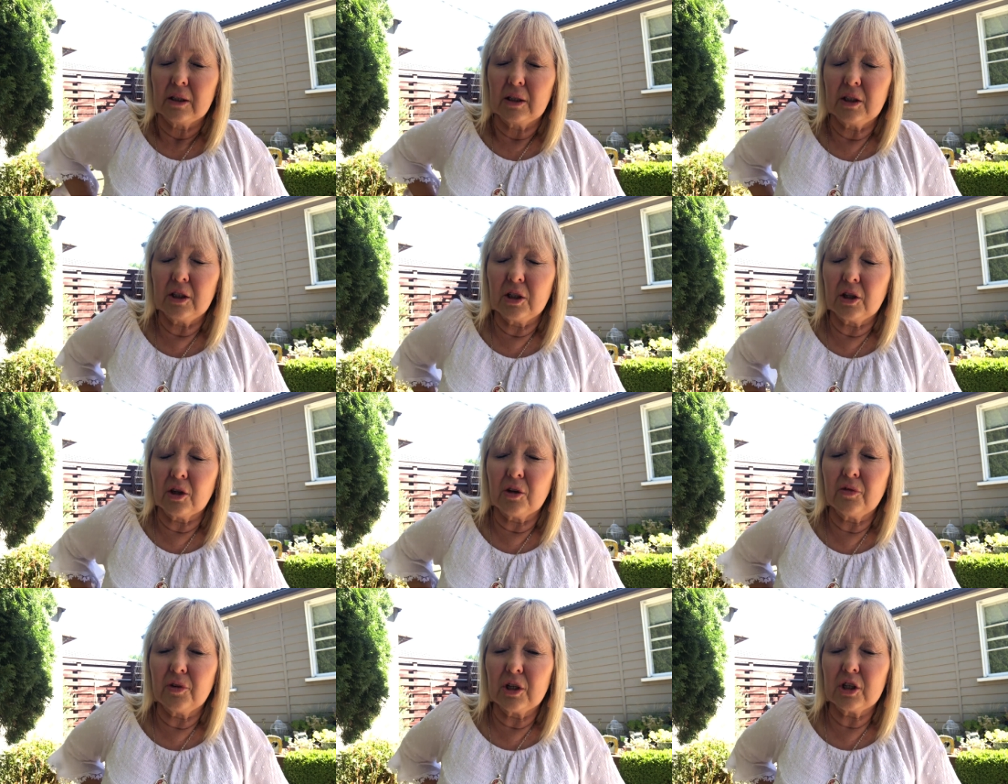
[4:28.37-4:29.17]
you
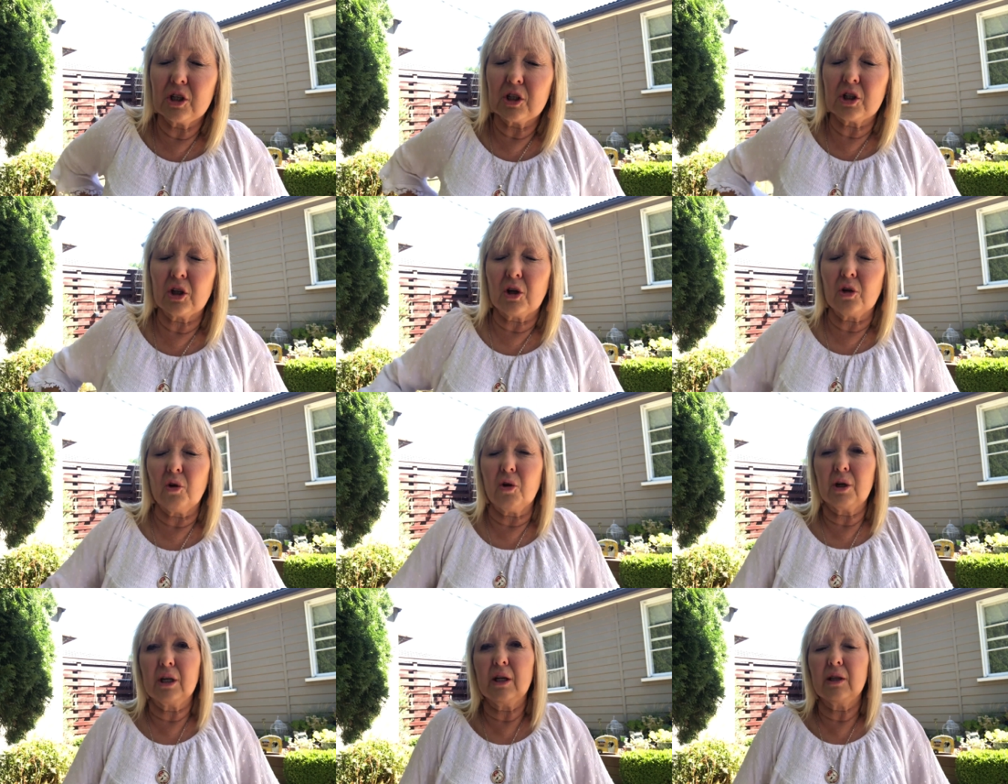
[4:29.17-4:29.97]
know, than just the
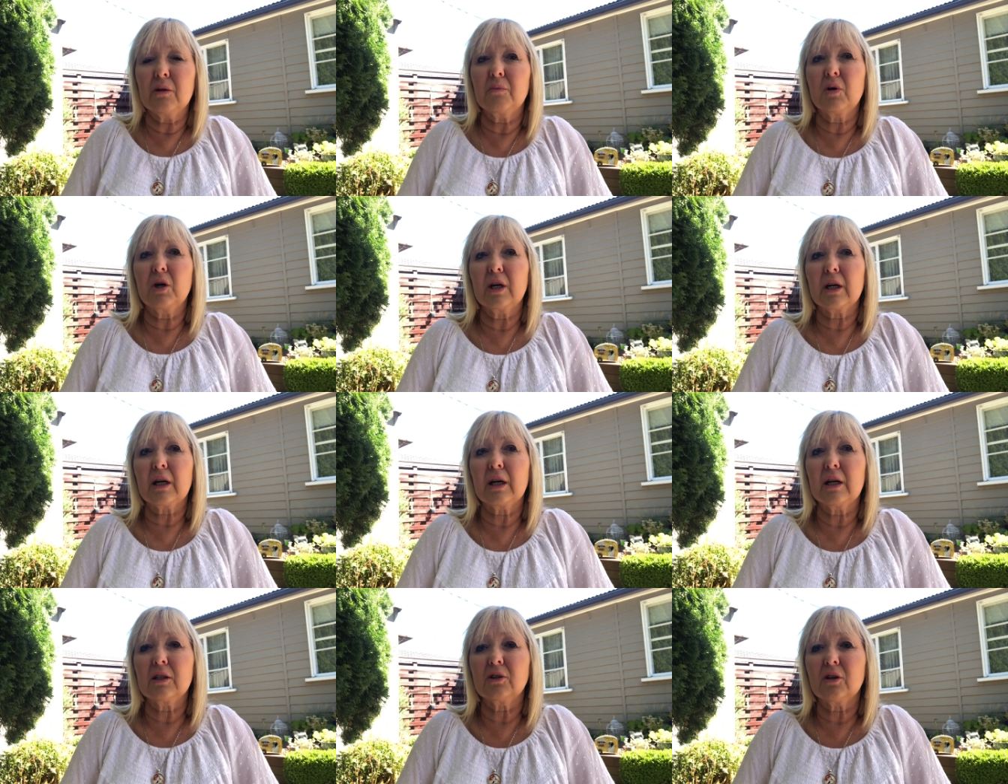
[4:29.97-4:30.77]
clotting and the
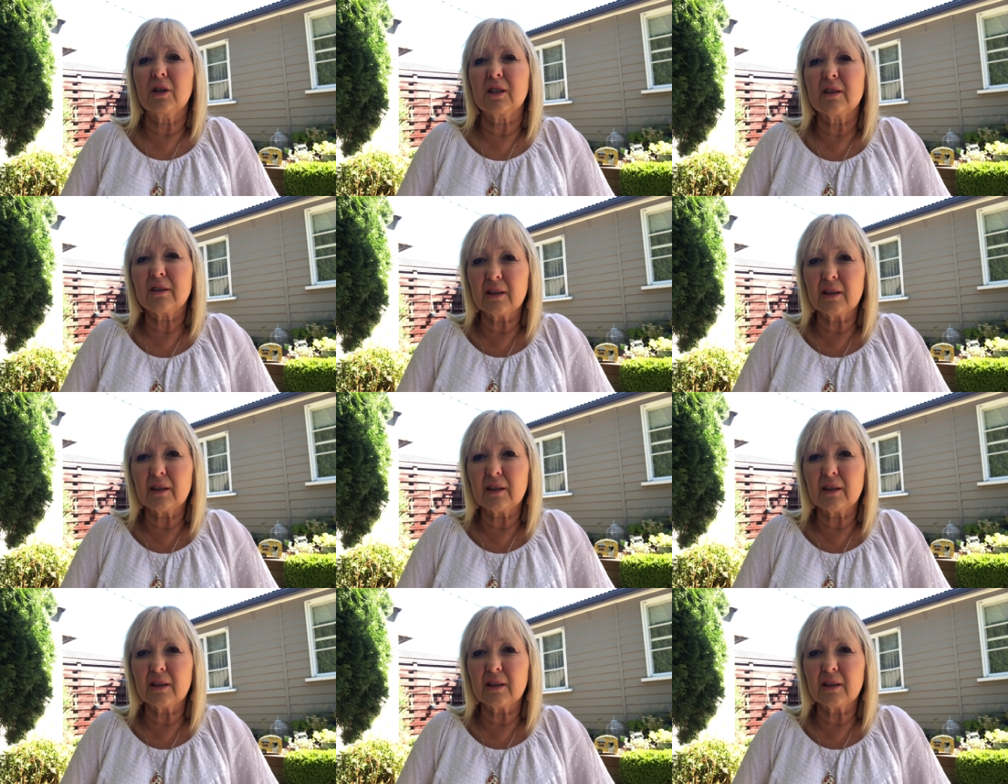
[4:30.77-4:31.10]
myocarditis.